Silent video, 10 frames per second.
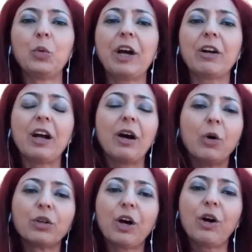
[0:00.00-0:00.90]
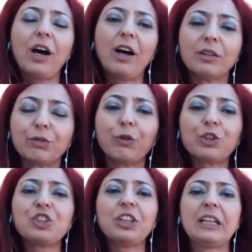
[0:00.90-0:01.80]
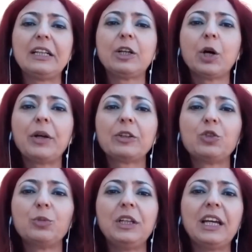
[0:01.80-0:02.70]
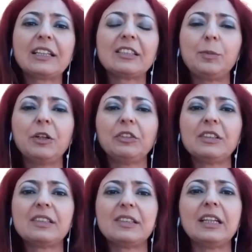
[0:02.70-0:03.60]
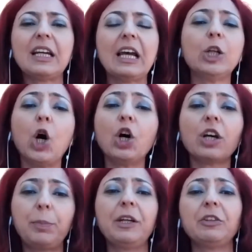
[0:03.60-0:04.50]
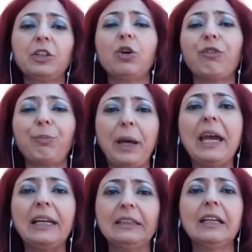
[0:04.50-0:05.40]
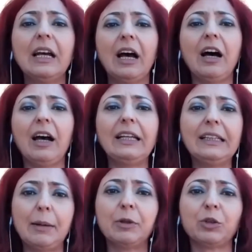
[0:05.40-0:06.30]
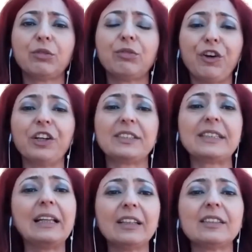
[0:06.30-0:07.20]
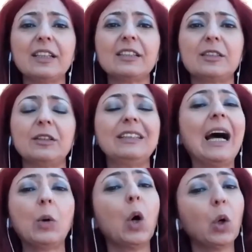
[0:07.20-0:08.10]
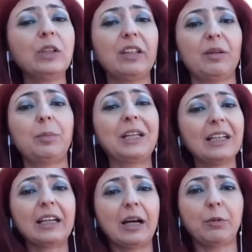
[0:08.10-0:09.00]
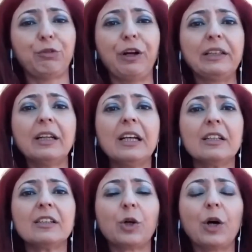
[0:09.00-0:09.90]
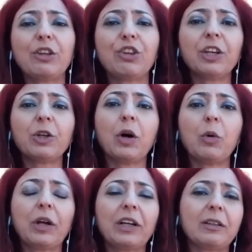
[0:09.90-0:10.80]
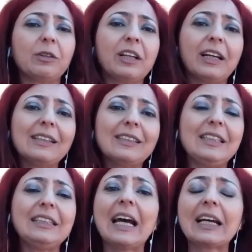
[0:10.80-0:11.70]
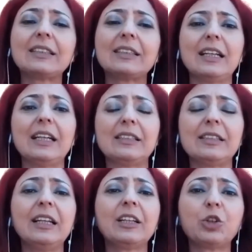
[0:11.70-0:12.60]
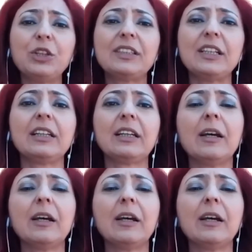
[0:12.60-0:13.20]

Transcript: are unfortunately going to be experiencing a long period of pain in Lebanon first. And this is now only the beginning, I'm afraid. So I think what we're going to see next is increasing